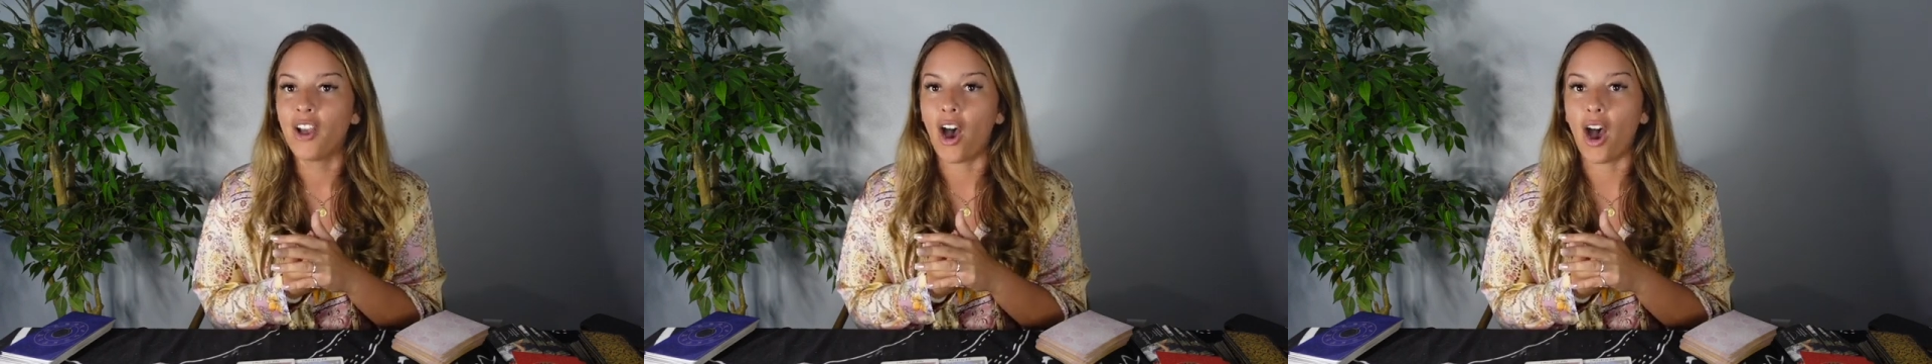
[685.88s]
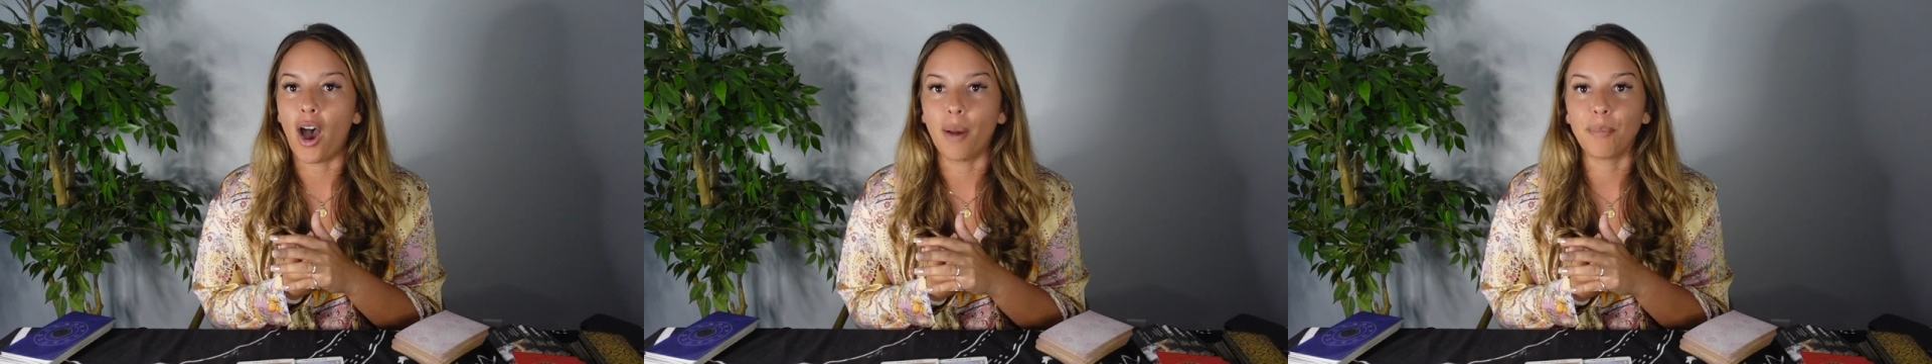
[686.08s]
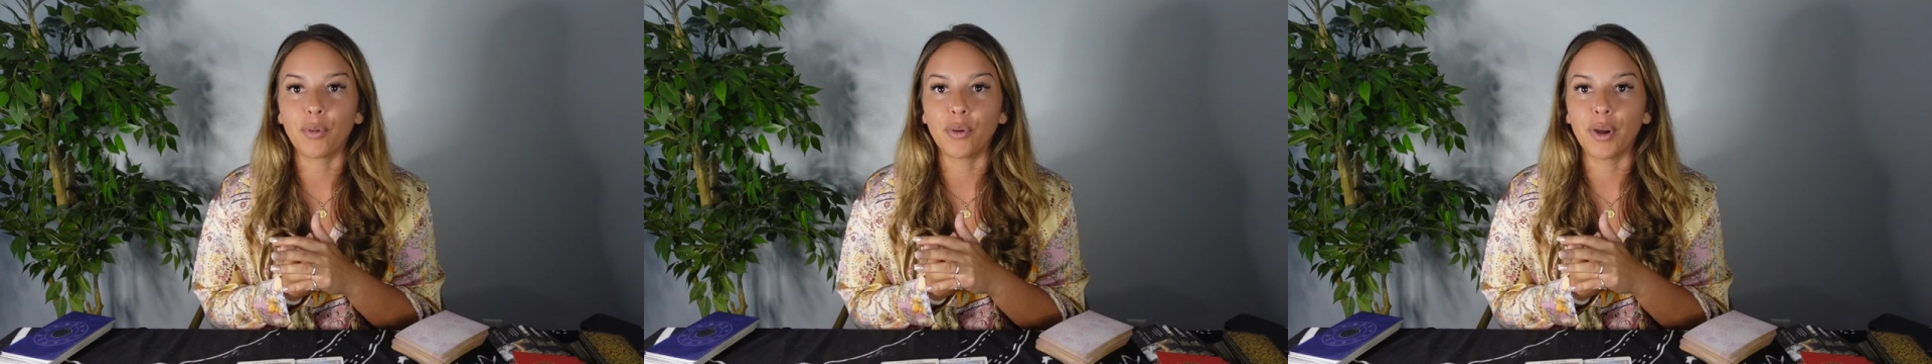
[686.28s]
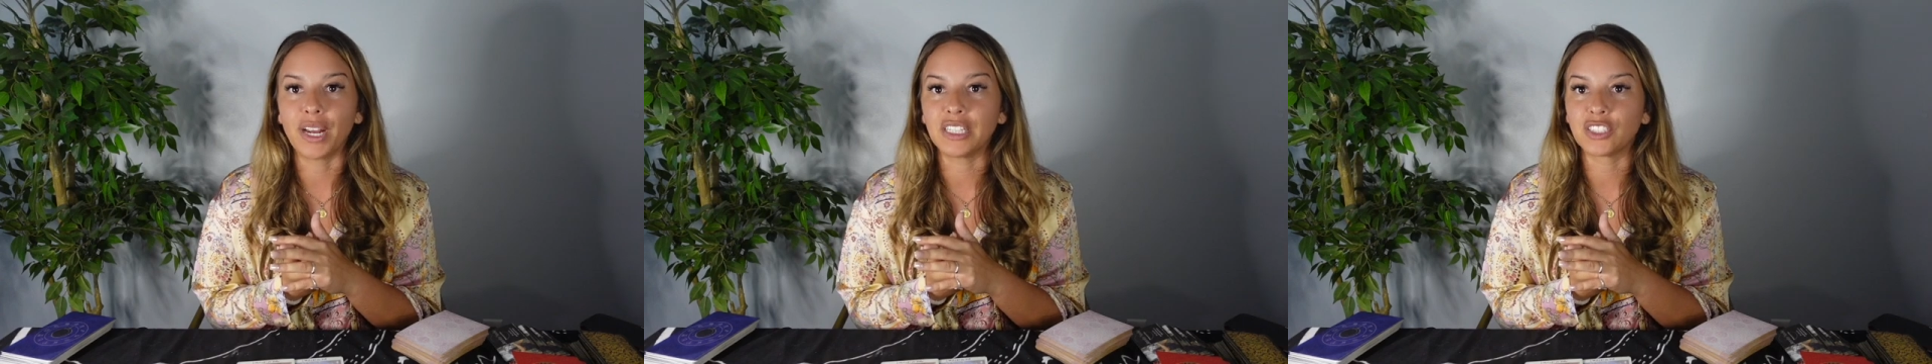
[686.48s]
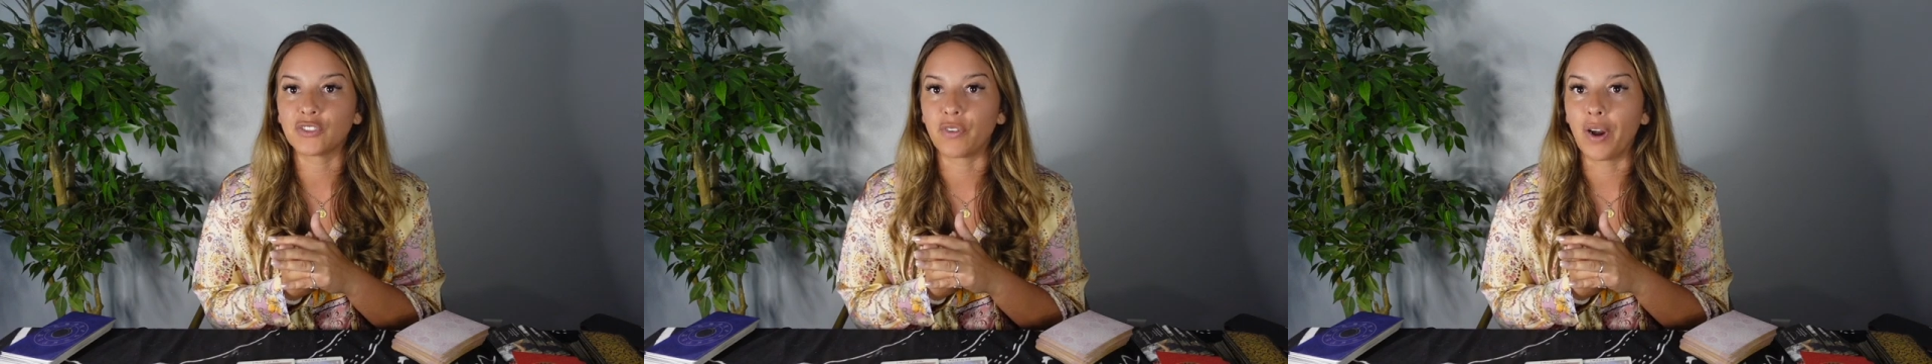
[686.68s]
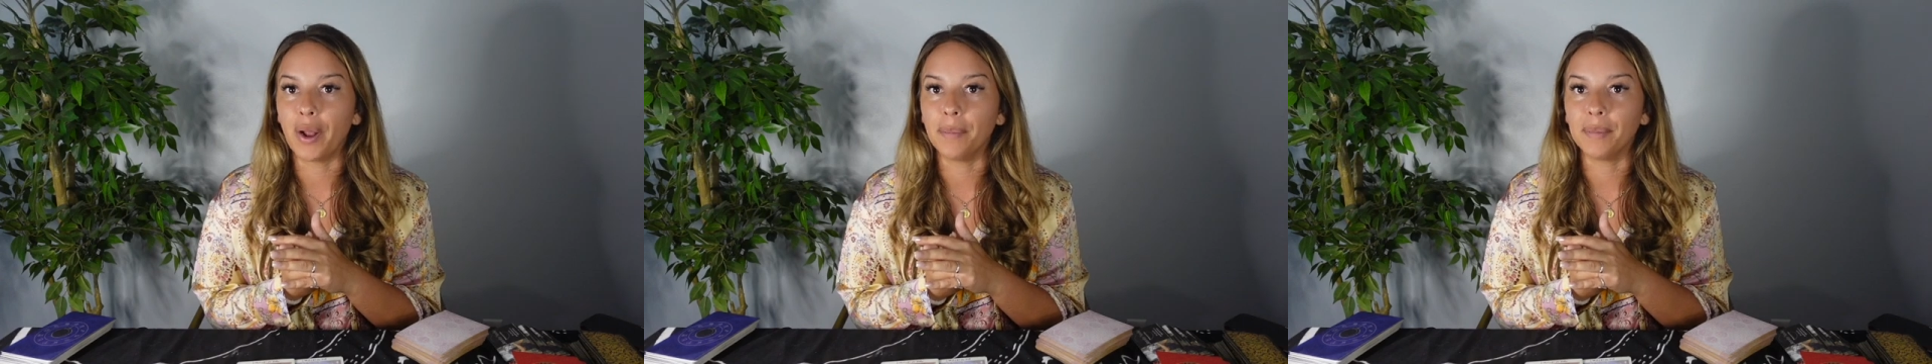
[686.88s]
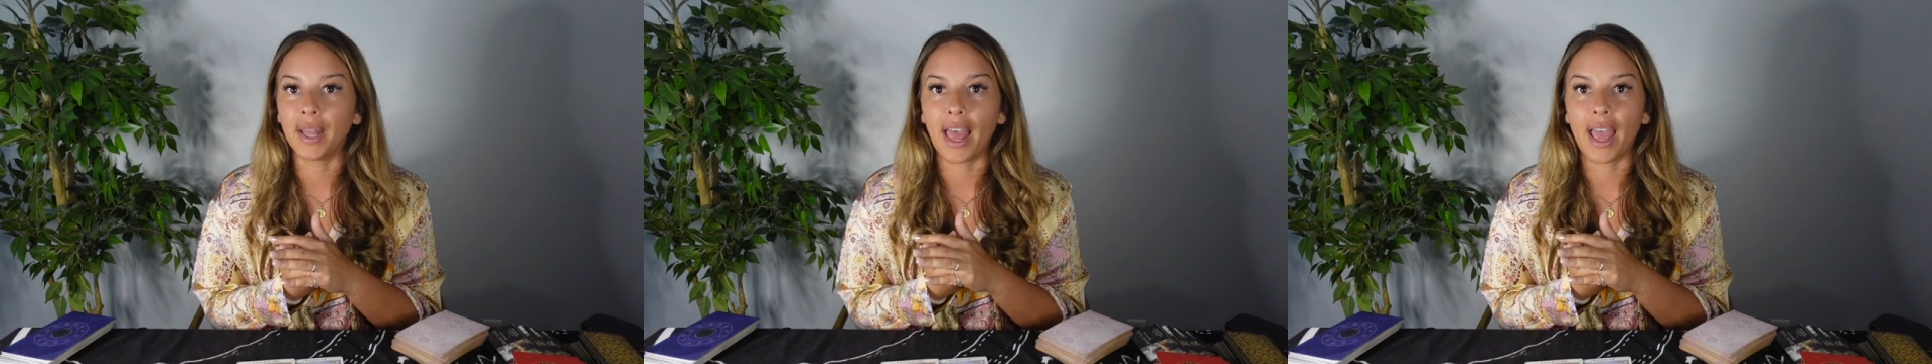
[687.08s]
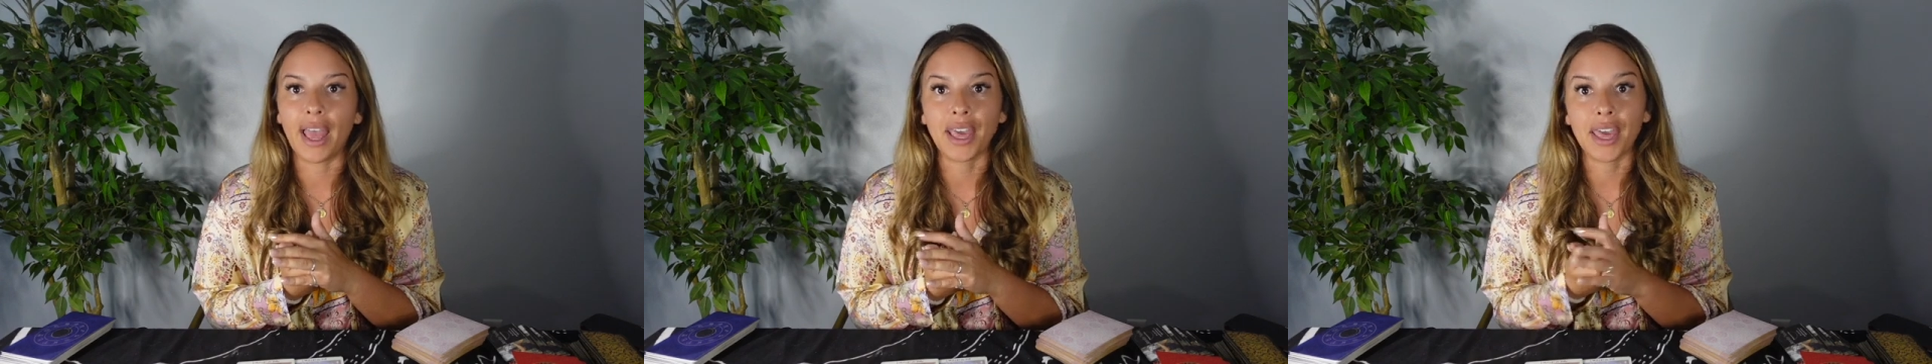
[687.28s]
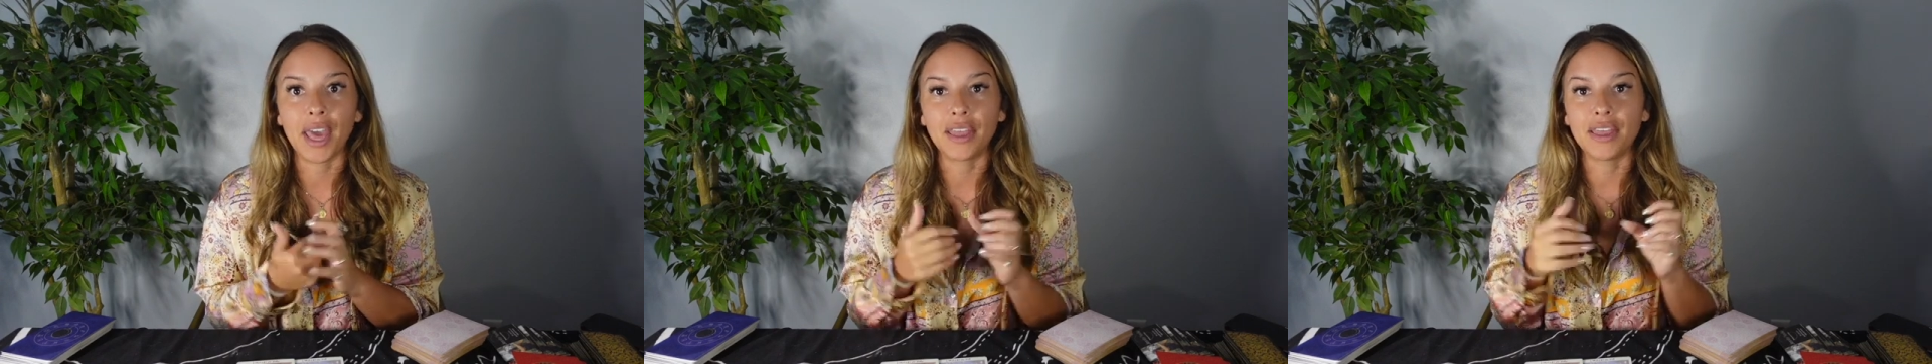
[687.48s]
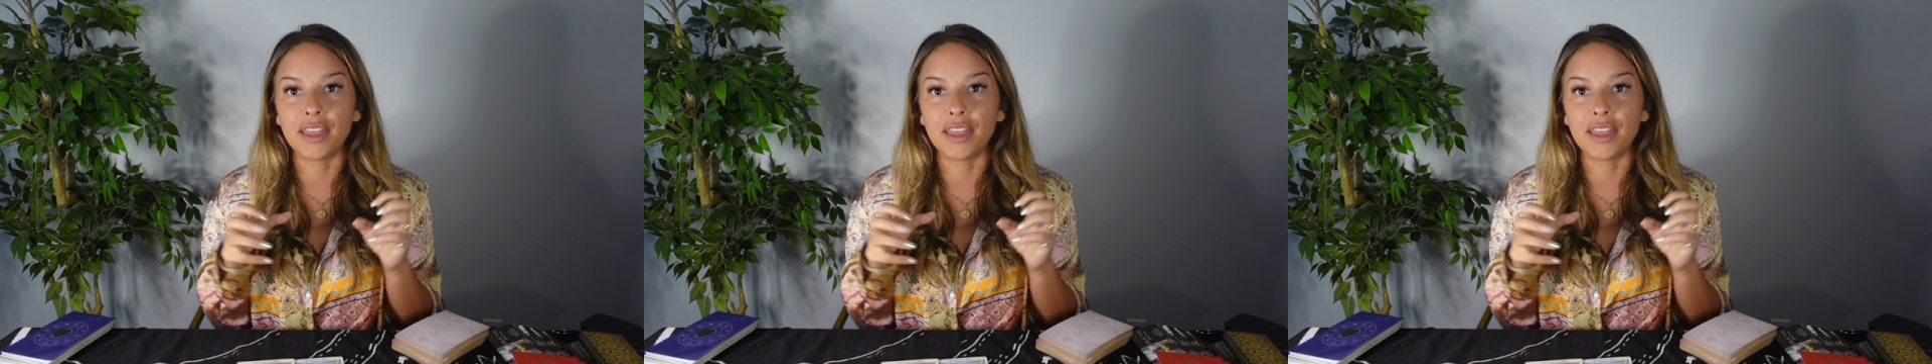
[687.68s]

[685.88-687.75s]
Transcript: operates from like